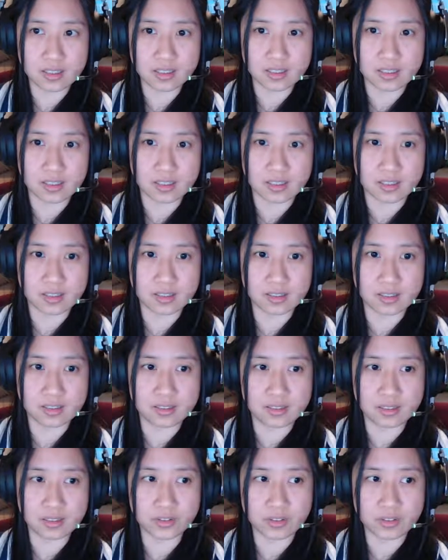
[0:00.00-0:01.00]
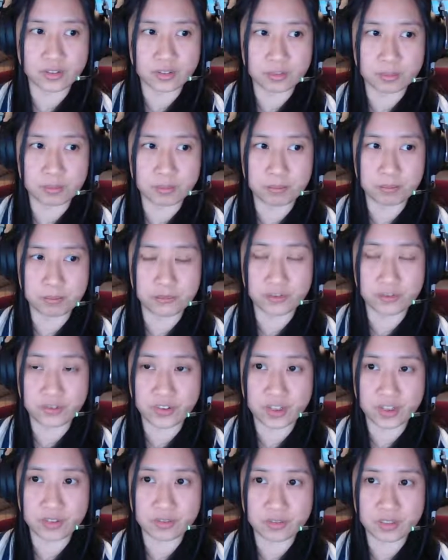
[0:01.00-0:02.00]
The other
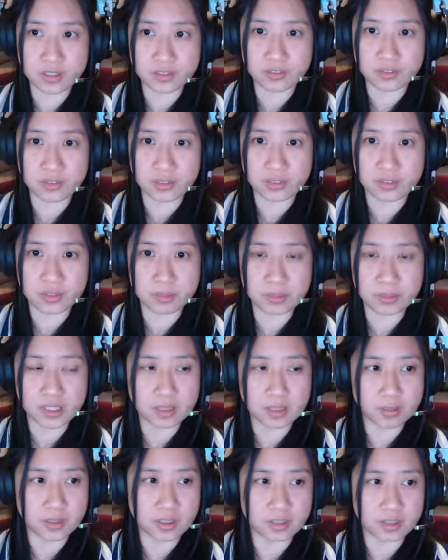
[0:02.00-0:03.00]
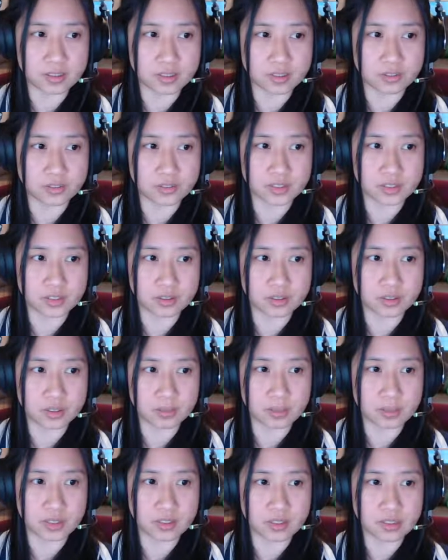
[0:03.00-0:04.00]
very, very big part of
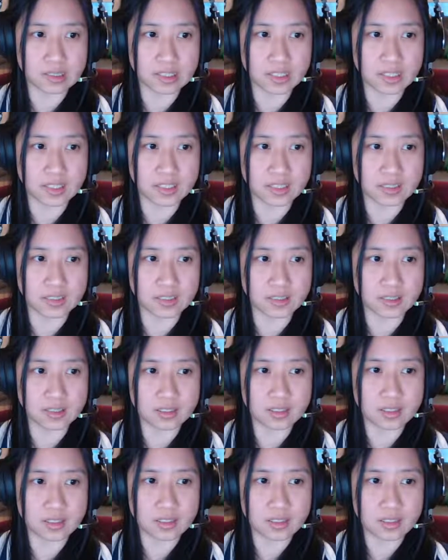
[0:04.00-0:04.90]
Tatoeba, and